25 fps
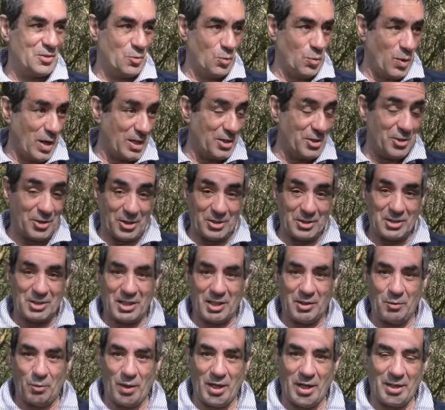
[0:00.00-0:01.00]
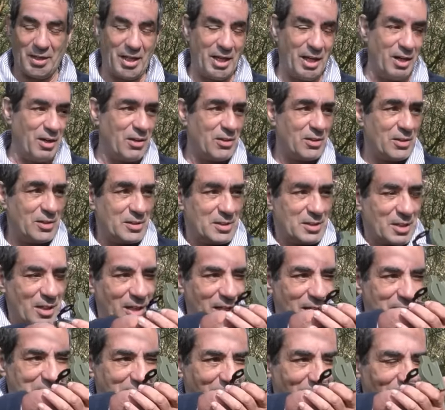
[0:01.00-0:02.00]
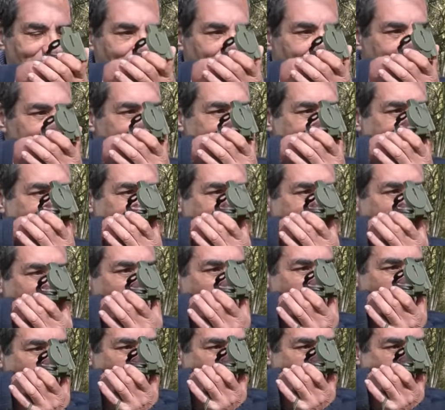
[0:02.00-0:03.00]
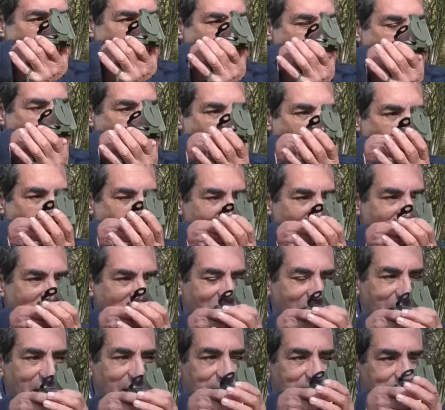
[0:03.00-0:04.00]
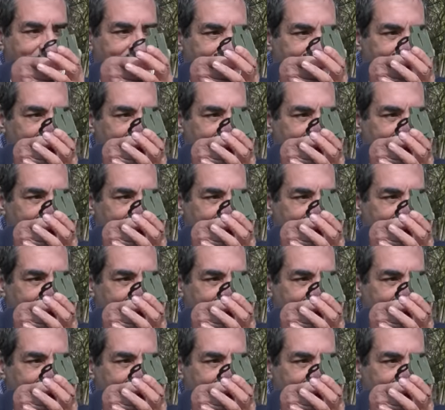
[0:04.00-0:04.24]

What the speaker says: where you can see where they are. So let's have a look. I take my bearing